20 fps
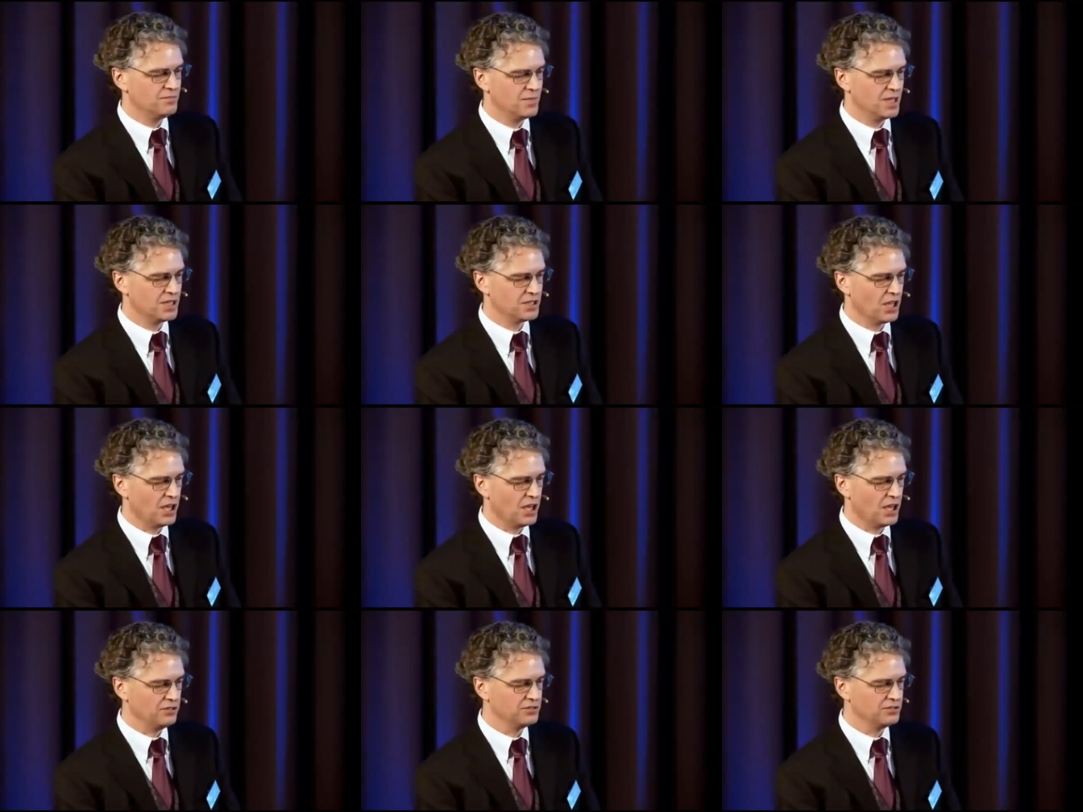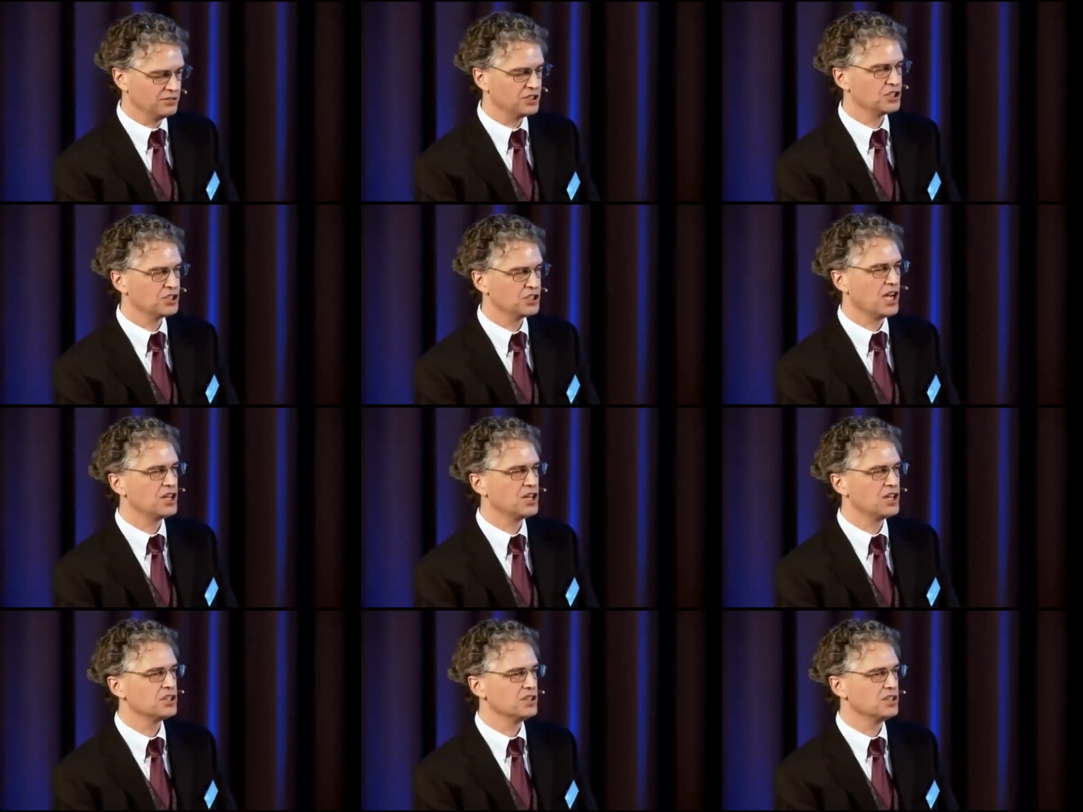MacDonald
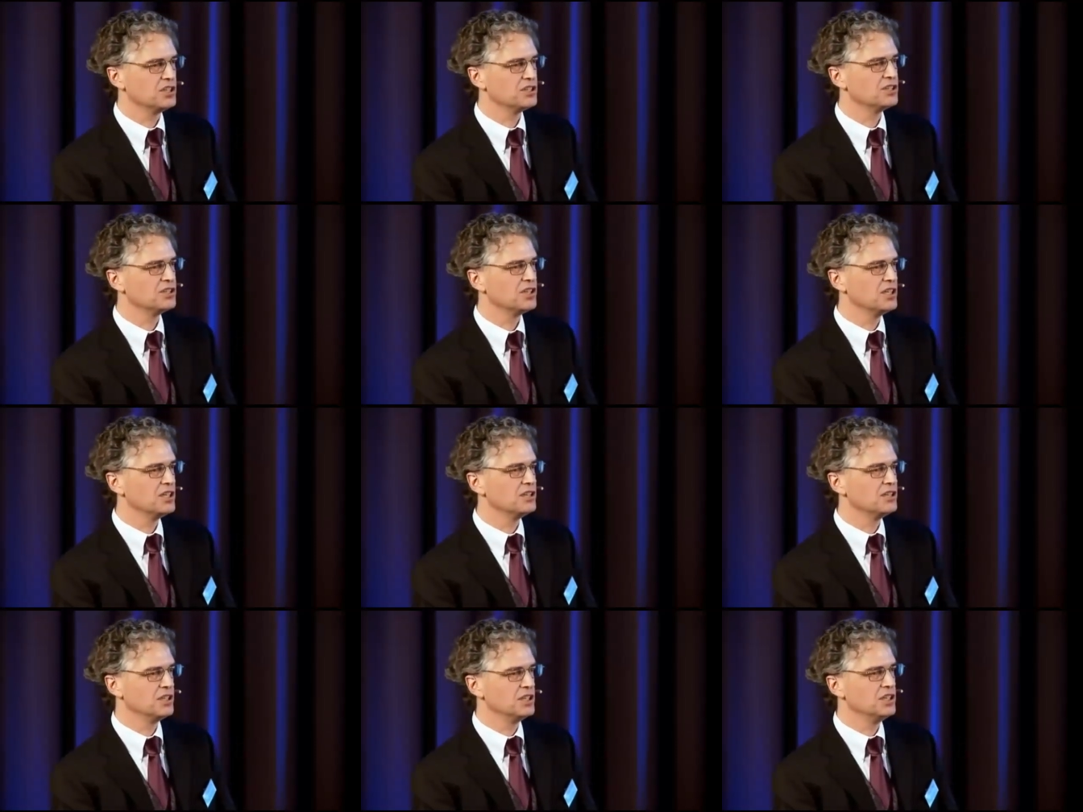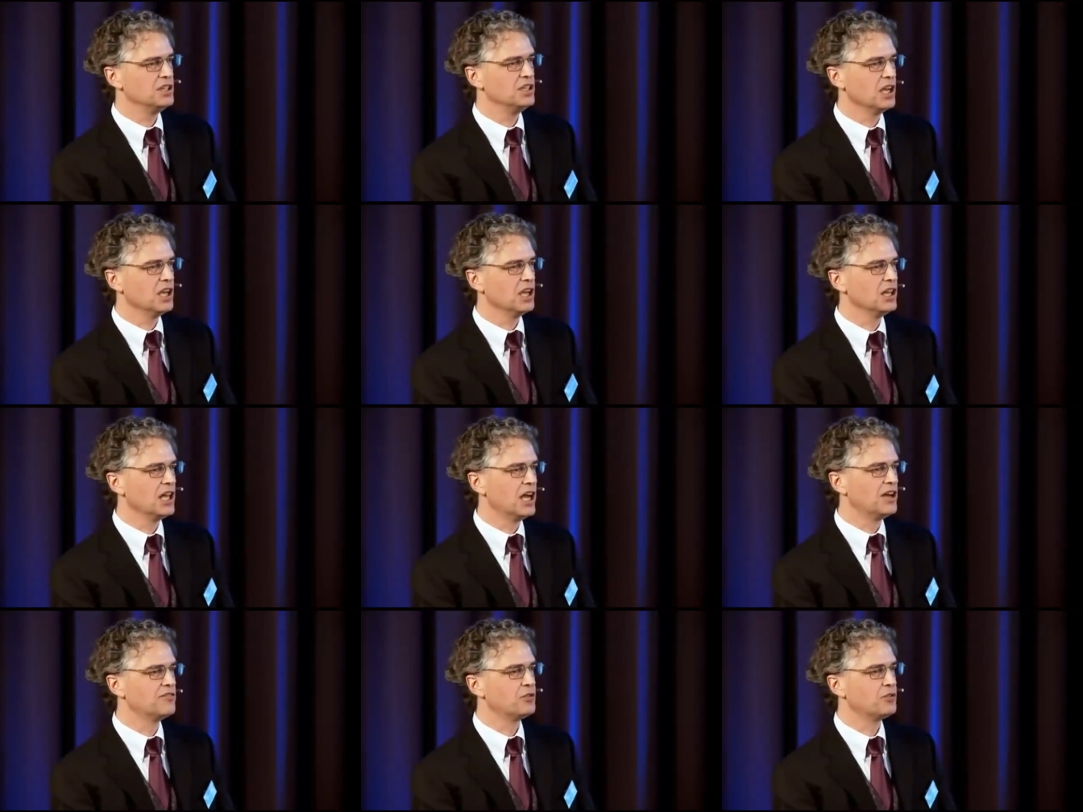suggested, is the E
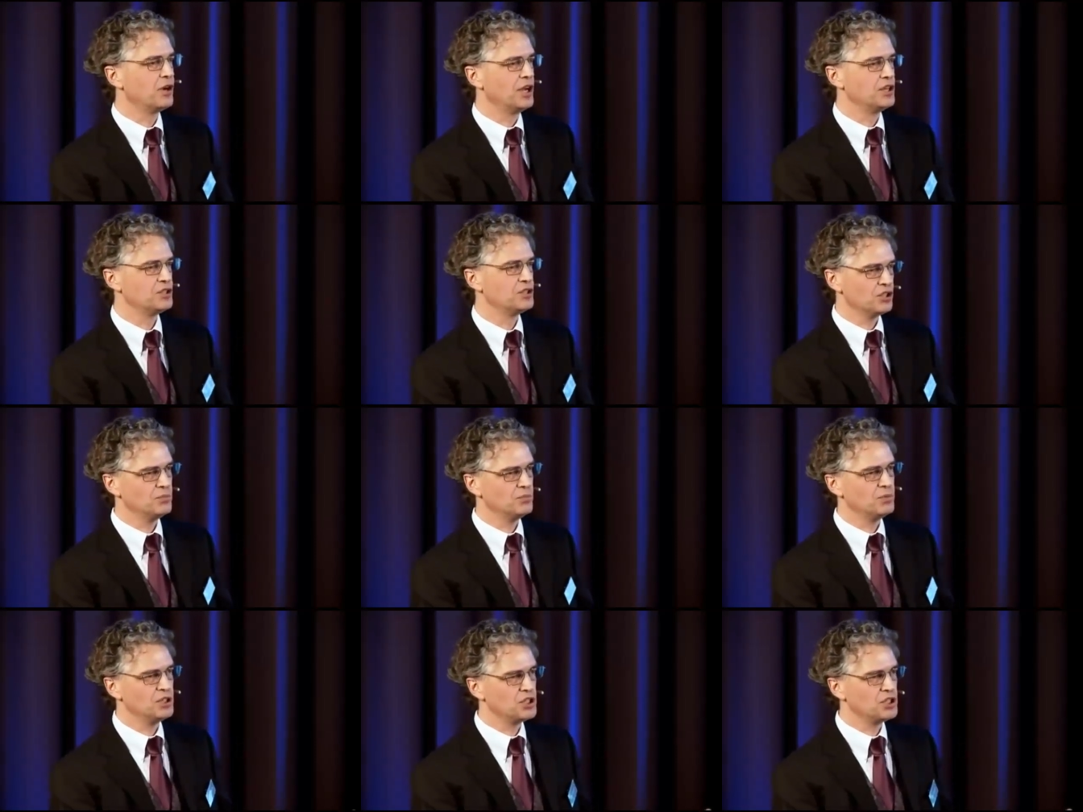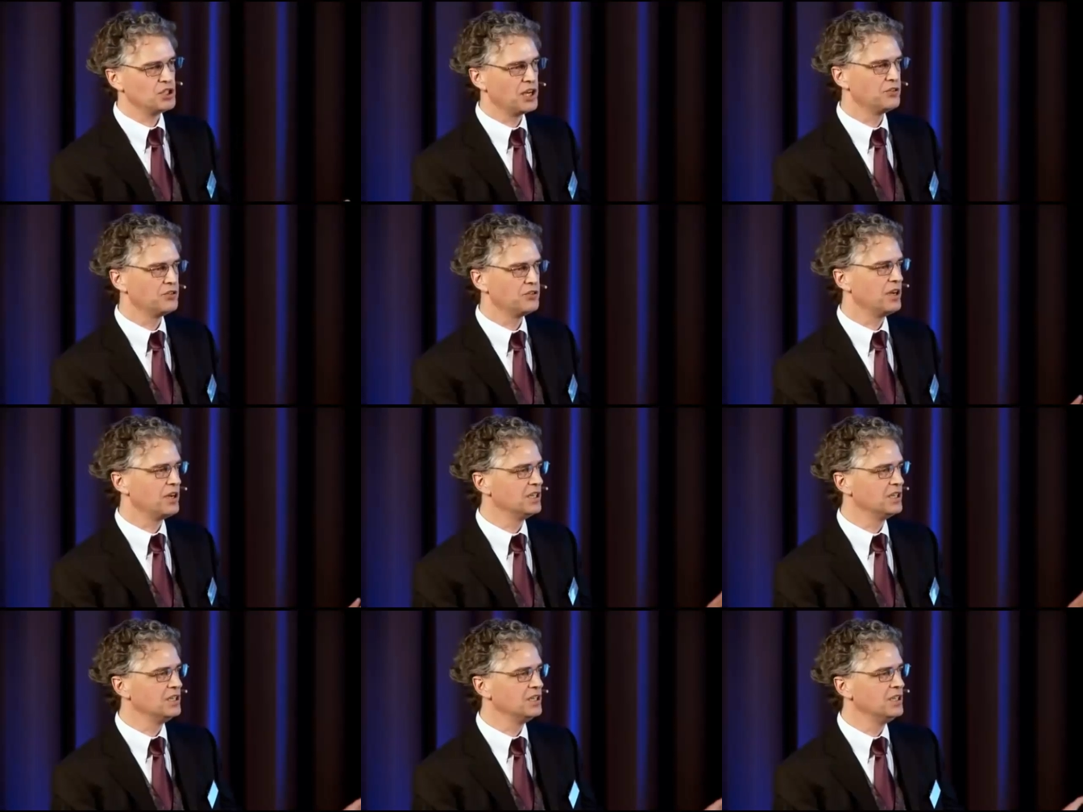L F range could be
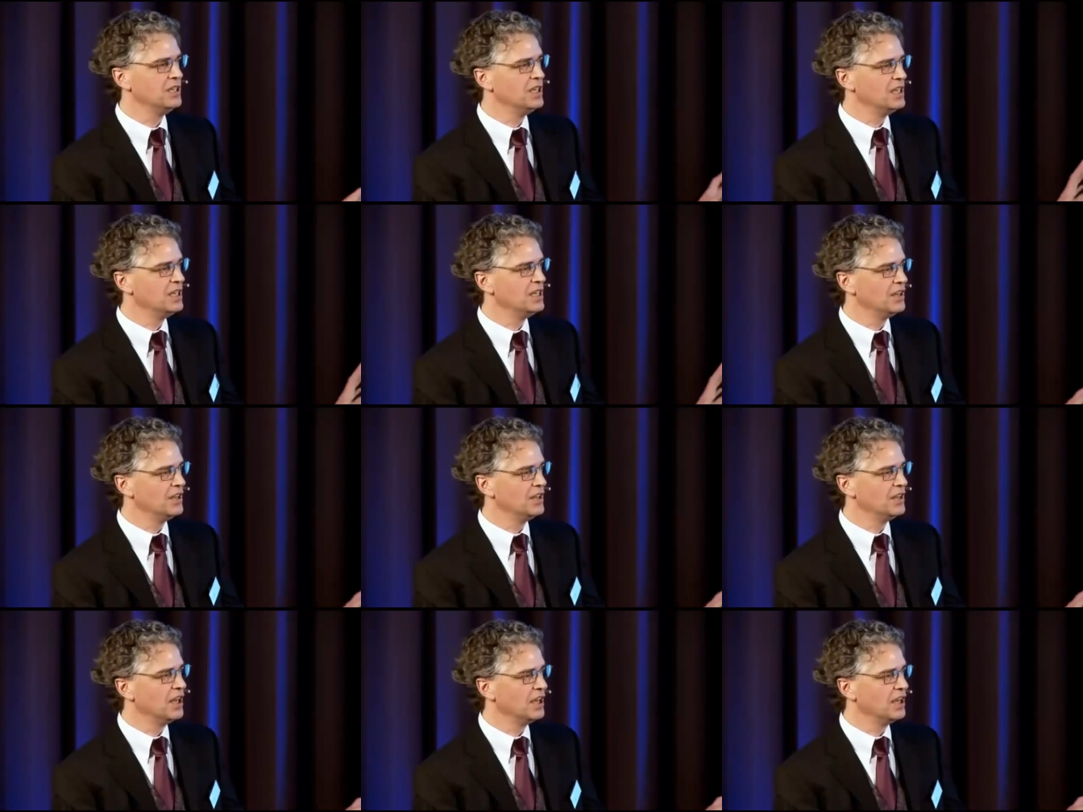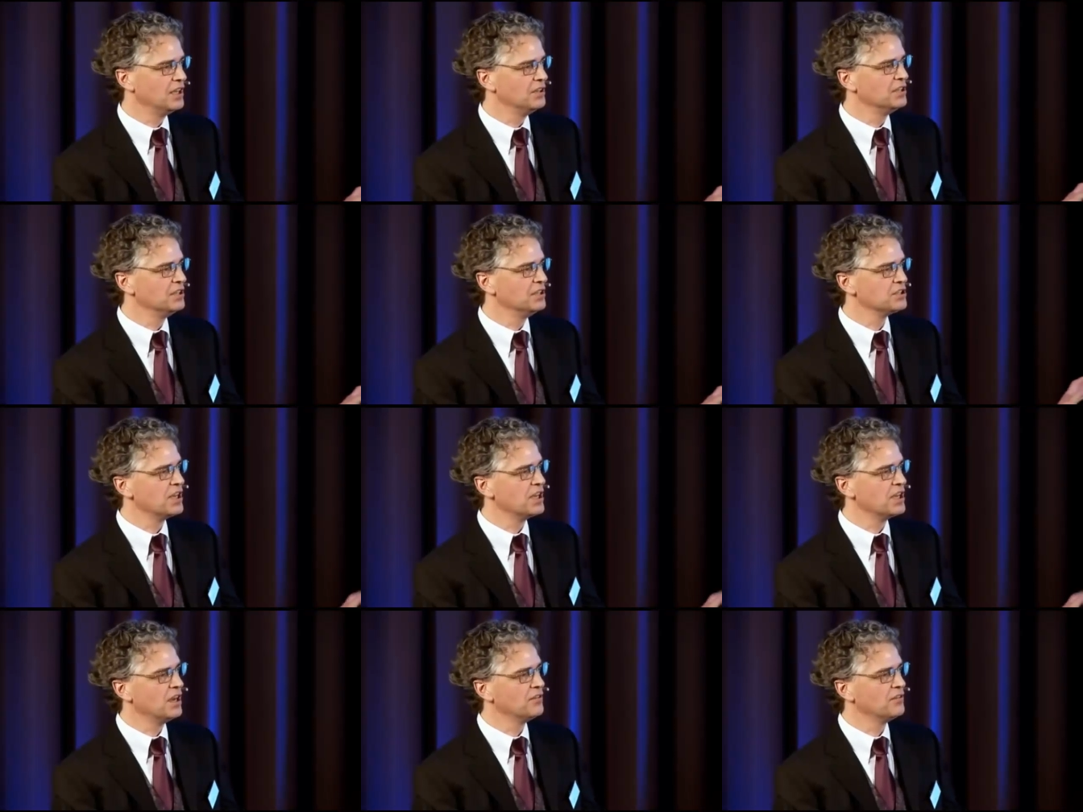generated and then
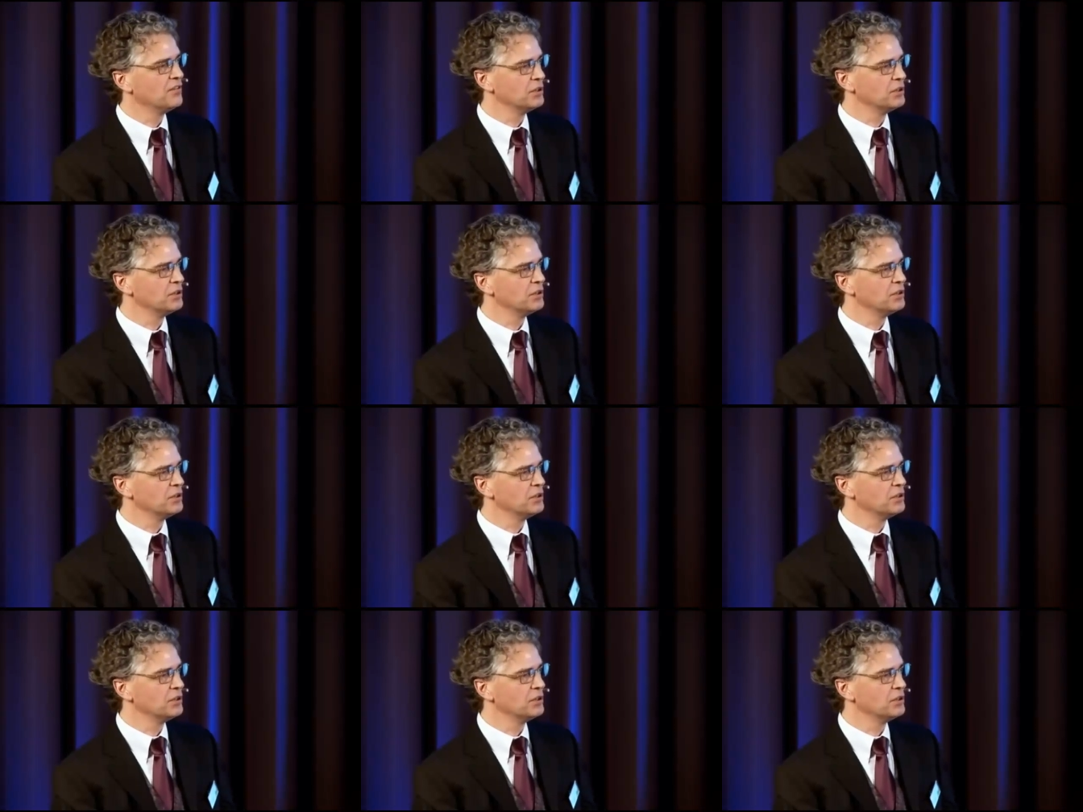this uh,